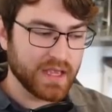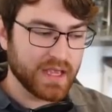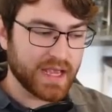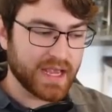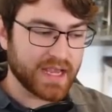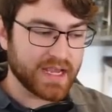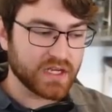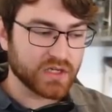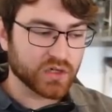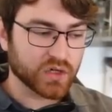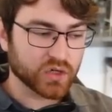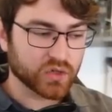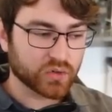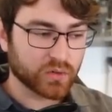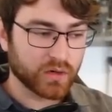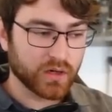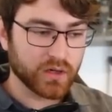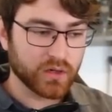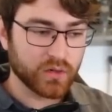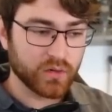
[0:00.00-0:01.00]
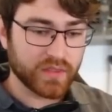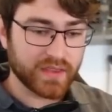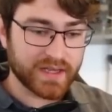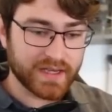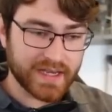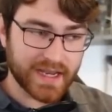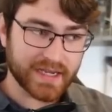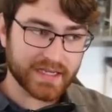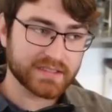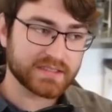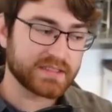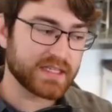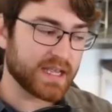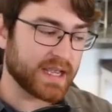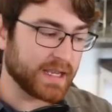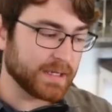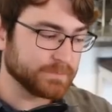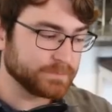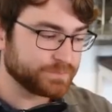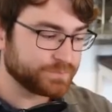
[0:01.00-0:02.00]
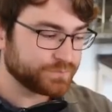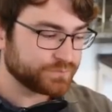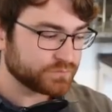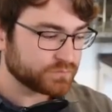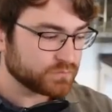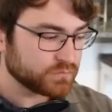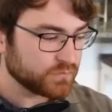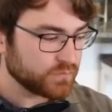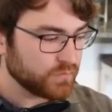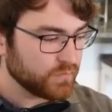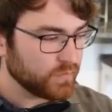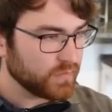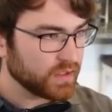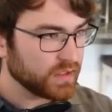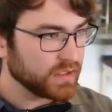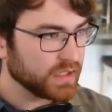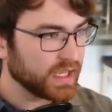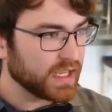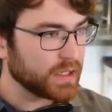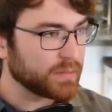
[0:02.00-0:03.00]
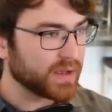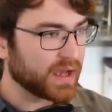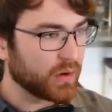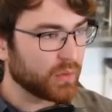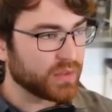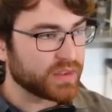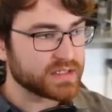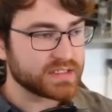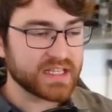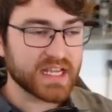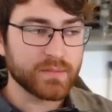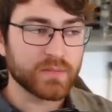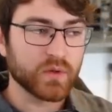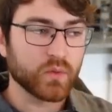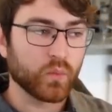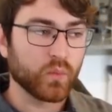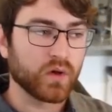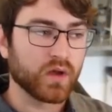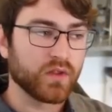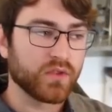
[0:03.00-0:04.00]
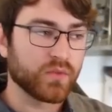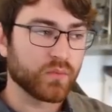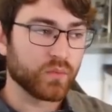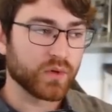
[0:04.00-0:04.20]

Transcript: And Crow the next day came out with a statement with